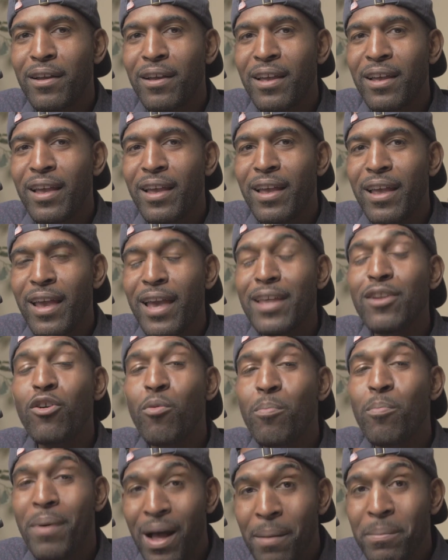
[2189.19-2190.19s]
An
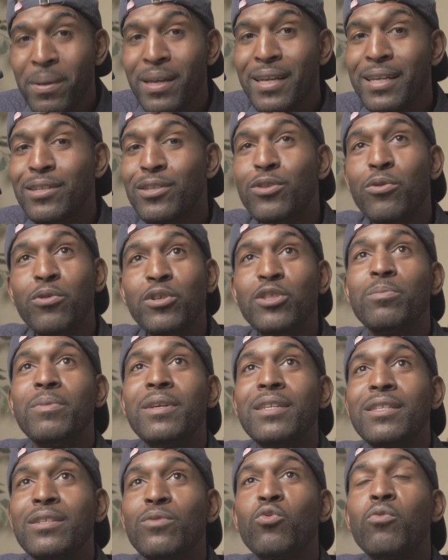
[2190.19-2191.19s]
Obama endorsement
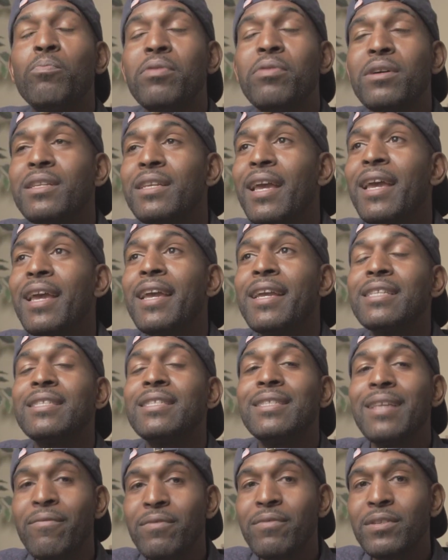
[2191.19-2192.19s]
will put Yang at
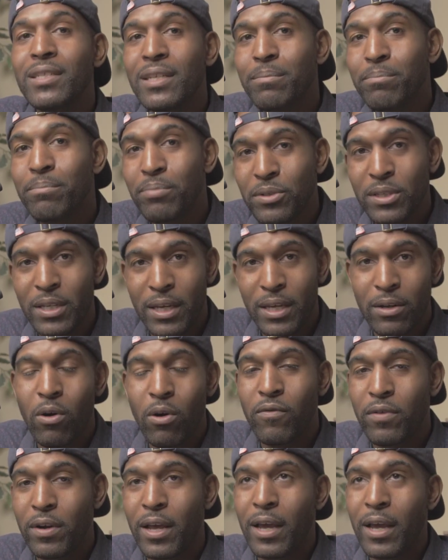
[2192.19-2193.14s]
17% overnight.